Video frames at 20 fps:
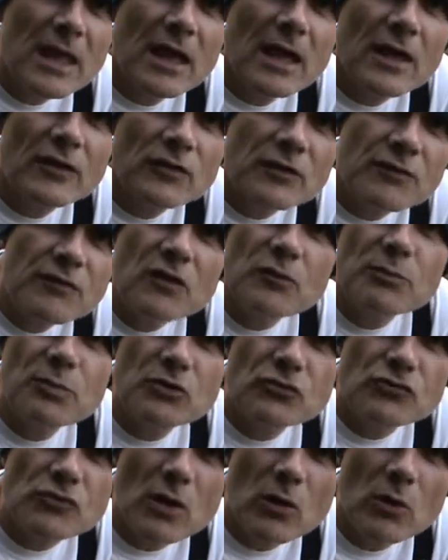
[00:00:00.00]
as the fish
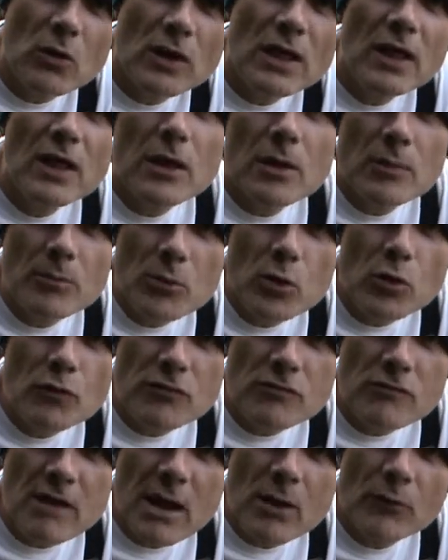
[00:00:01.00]
patrol
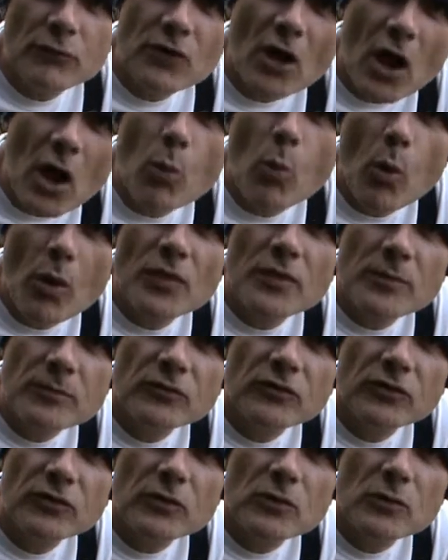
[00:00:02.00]
move around, I want them
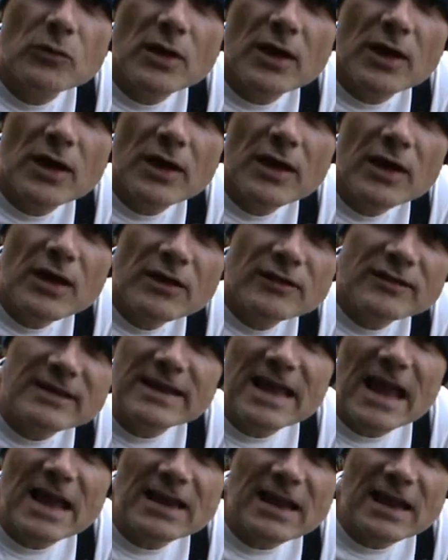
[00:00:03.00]

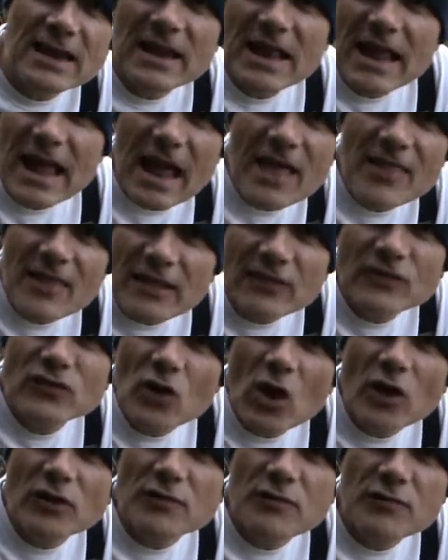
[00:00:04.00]
to get in and then
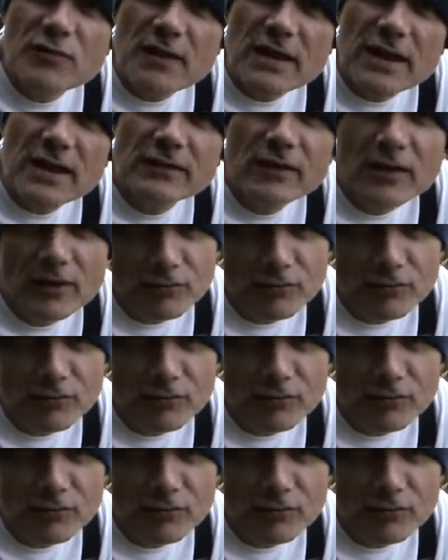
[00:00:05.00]
start to feed,